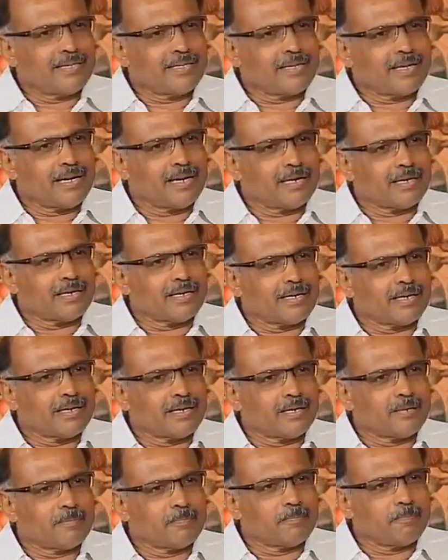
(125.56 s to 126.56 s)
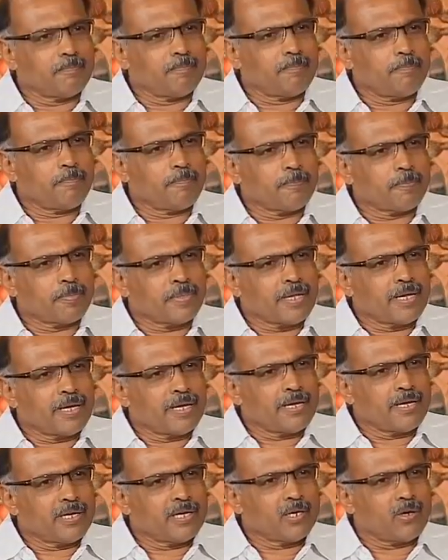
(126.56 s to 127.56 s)
Yeah,
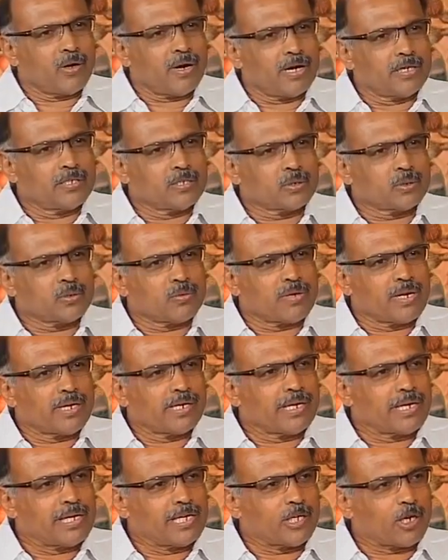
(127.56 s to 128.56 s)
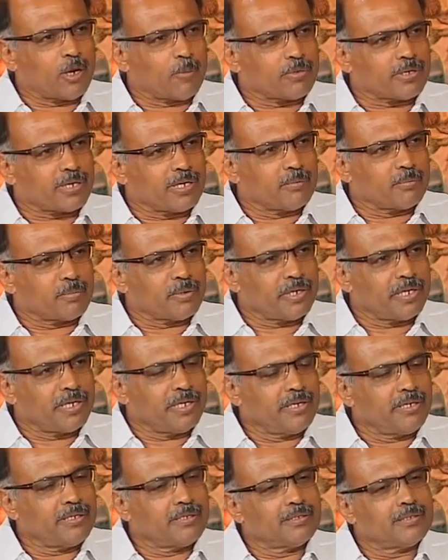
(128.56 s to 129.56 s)
I used to run a helicopter
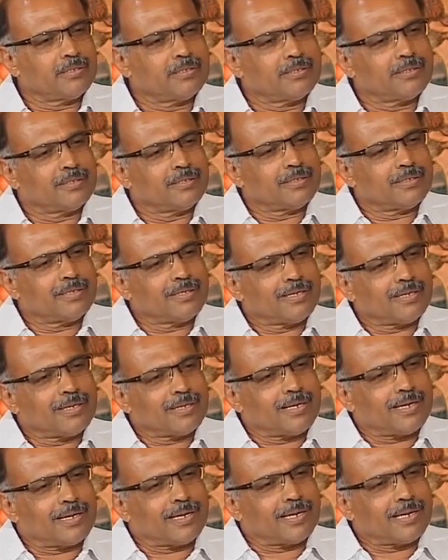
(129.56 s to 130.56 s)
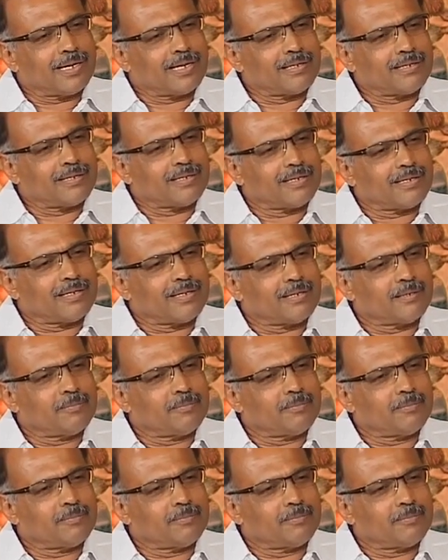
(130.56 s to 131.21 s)
company, and